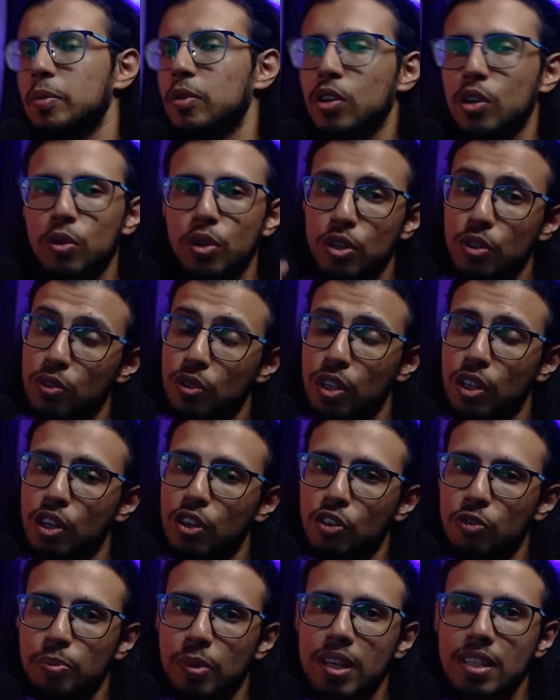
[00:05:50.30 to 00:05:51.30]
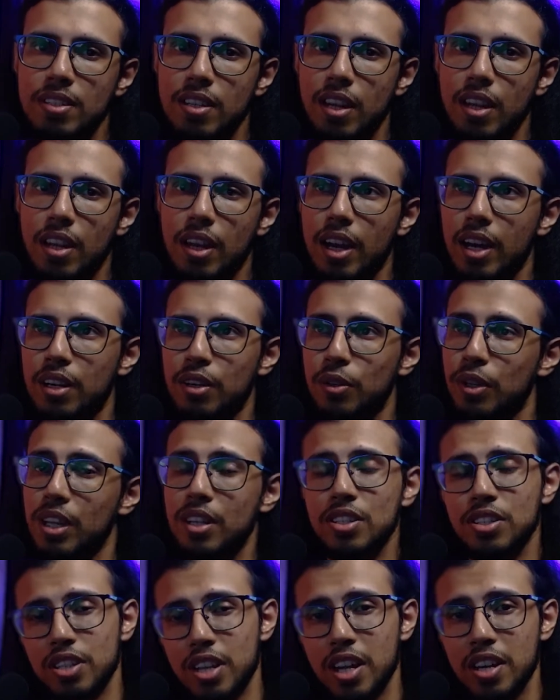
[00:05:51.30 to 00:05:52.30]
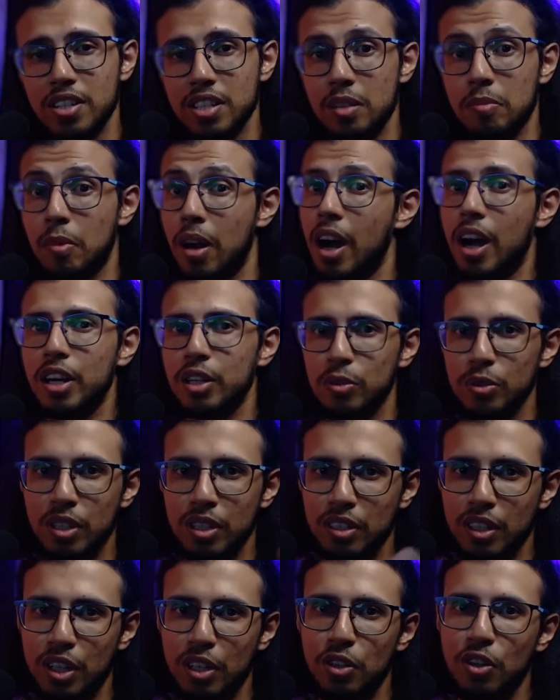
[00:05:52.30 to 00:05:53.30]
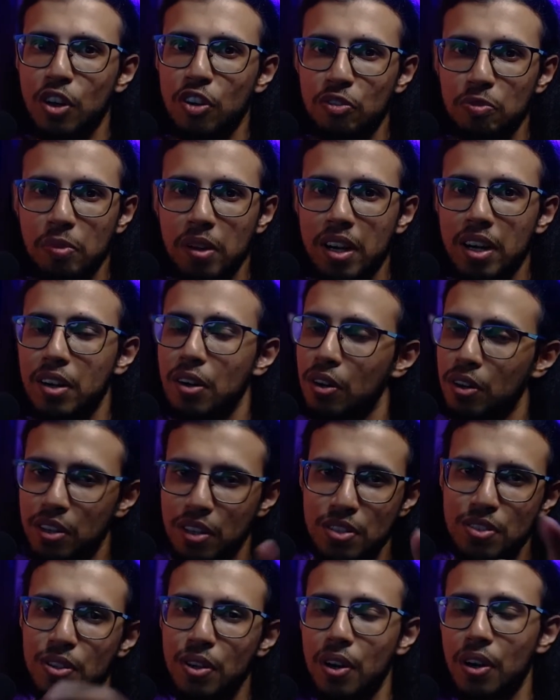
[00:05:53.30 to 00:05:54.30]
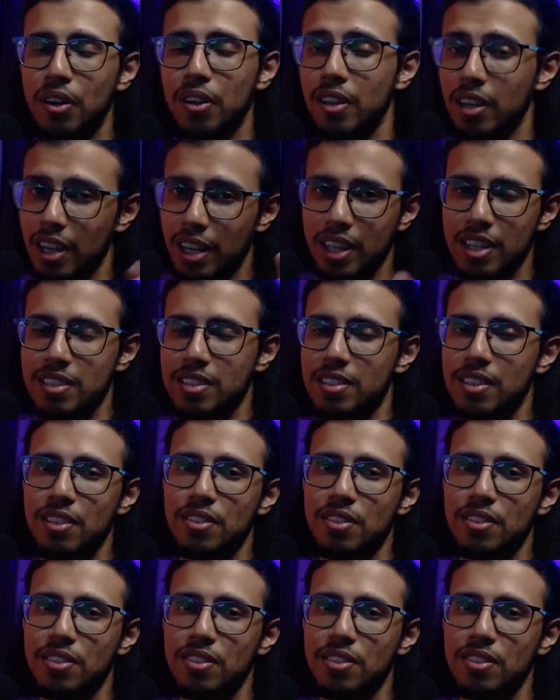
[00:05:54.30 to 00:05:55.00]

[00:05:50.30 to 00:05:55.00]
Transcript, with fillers: me know what you think of Pixray, and you can share some artwork that you have made on Discord. Link is in the